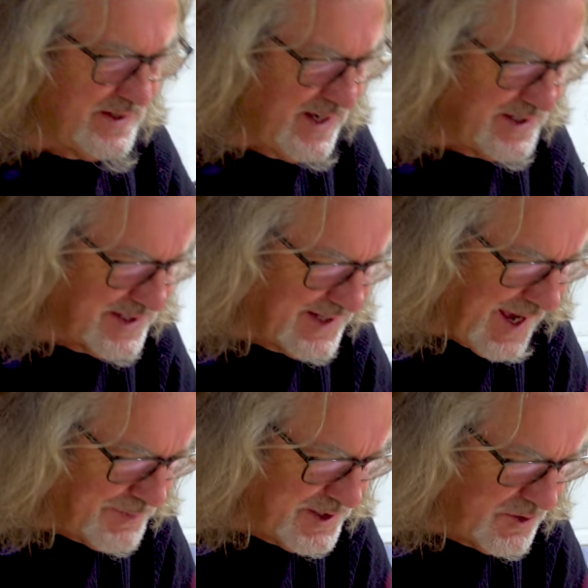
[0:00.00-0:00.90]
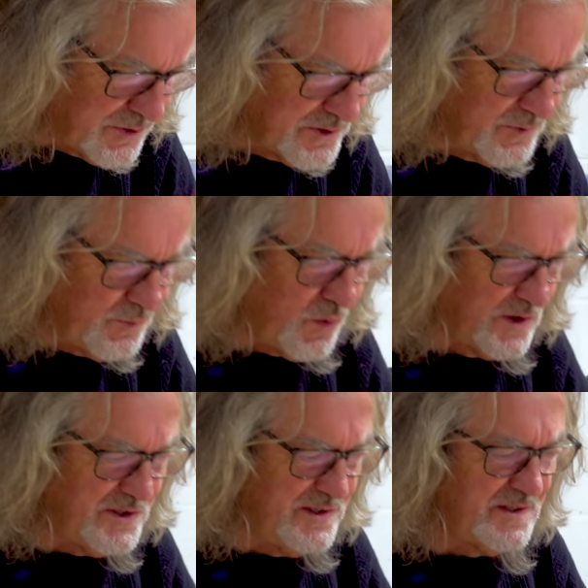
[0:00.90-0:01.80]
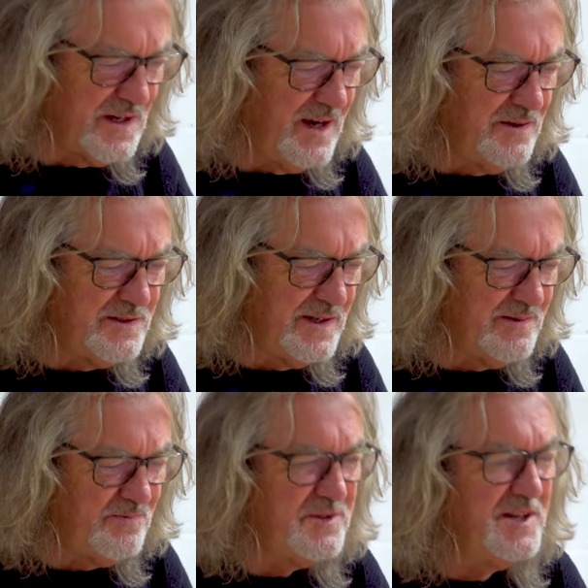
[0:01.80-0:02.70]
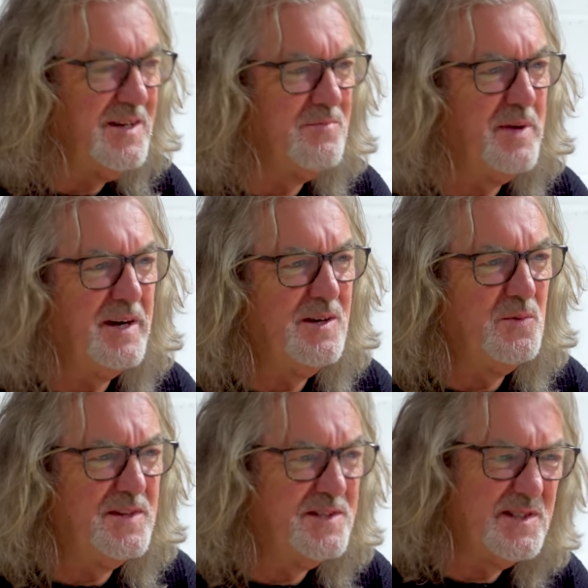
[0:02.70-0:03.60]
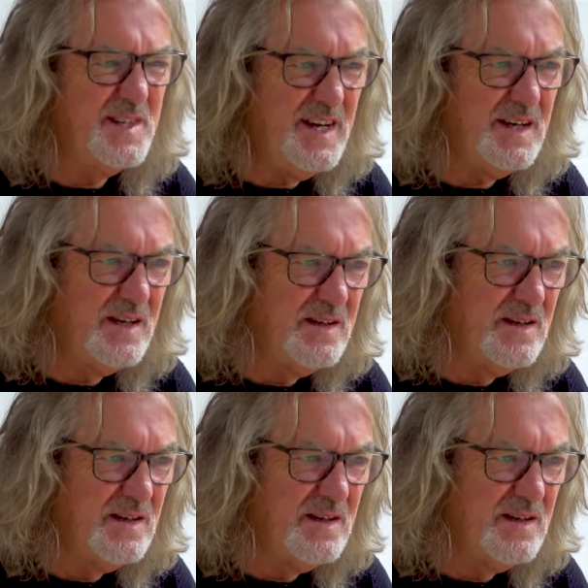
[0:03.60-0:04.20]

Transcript: Does Captain Awesome wash his clothes in a zinc bucket with a stick?